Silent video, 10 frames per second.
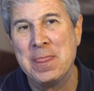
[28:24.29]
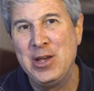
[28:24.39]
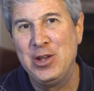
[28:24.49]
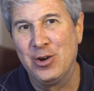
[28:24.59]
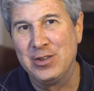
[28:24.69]

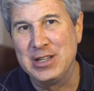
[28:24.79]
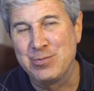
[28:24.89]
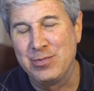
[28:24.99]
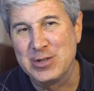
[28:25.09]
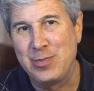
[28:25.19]
On this
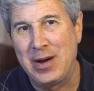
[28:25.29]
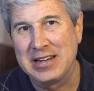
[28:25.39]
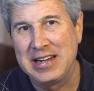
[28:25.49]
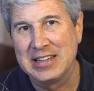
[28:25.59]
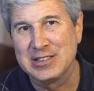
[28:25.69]

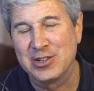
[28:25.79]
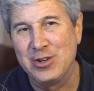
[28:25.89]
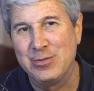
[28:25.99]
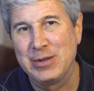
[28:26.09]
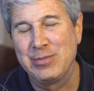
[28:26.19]
podcast, the
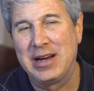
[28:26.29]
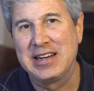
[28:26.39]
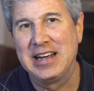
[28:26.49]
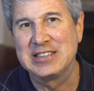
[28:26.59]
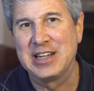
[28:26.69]
Going Big
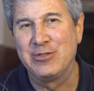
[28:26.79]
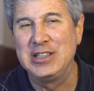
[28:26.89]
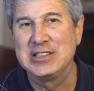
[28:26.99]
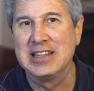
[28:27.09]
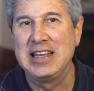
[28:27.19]
podcast, I've
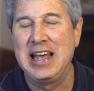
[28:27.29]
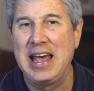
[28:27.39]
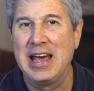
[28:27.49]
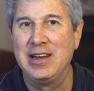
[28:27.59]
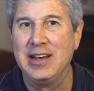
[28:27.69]
recently
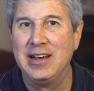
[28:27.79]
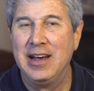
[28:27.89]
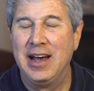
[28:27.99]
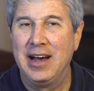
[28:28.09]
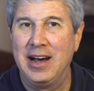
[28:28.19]
had
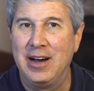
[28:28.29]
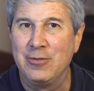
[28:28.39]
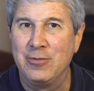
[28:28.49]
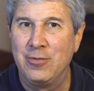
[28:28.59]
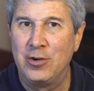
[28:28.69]

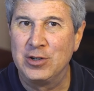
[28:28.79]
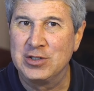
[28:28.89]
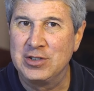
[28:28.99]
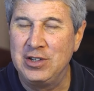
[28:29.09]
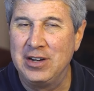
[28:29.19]

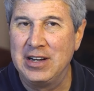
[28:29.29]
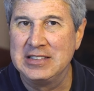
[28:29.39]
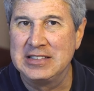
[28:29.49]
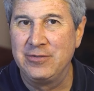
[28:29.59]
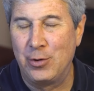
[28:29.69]
first
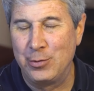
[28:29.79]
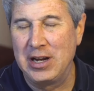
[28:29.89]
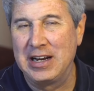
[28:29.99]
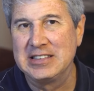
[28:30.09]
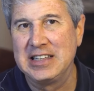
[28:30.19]
former
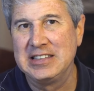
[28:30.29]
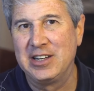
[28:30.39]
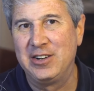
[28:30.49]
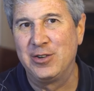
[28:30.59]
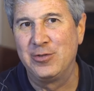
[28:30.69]
United States
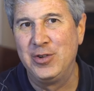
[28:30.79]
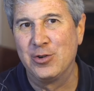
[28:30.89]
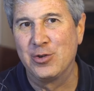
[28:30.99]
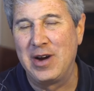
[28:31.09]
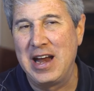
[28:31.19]
Senator
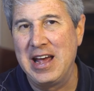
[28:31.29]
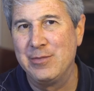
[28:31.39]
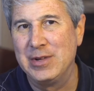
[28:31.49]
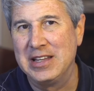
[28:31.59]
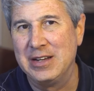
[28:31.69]
Phil
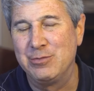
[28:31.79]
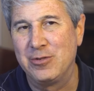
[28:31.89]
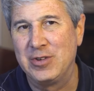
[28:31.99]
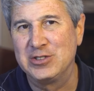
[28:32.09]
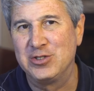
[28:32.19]
Gramm and then
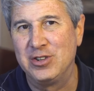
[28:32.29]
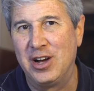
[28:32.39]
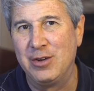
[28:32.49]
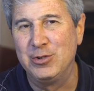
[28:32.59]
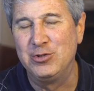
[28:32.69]
Professor
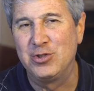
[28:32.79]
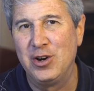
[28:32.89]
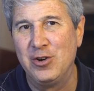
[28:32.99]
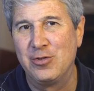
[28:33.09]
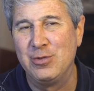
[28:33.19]
Don
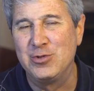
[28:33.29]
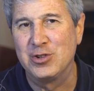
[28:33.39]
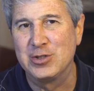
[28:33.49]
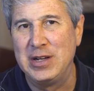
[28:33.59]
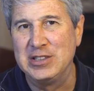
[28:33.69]
Boudreaux from
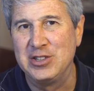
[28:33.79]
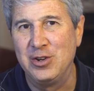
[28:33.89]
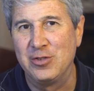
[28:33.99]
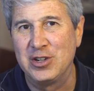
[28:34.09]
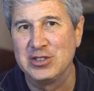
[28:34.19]
George Mason
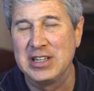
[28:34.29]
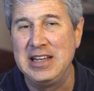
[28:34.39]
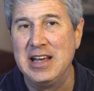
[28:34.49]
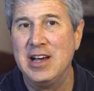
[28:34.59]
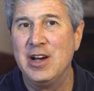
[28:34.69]

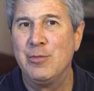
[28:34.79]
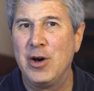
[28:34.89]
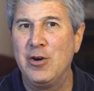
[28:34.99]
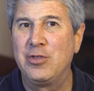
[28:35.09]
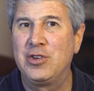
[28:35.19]
University,
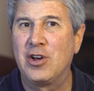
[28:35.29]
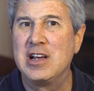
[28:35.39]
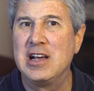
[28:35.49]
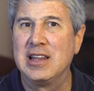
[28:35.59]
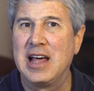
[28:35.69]
both
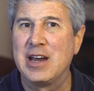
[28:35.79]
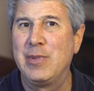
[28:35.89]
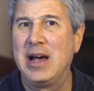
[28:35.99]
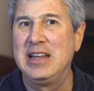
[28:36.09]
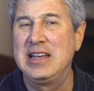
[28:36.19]
talking a lot
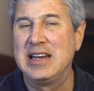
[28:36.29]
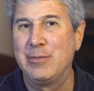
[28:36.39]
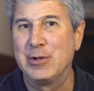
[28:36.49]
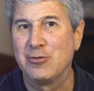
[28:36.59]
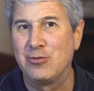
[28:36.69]
about
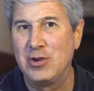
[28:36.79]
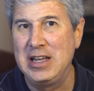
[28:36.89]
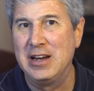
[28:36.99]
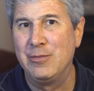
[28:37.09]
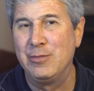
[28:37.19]
economic
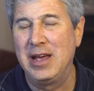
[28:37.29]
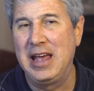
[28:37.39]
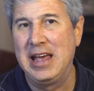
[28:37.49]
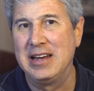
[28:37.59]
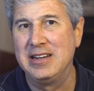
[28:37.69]
freedom
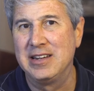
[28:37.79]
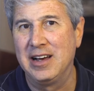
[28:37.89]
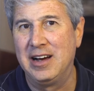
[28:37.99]
and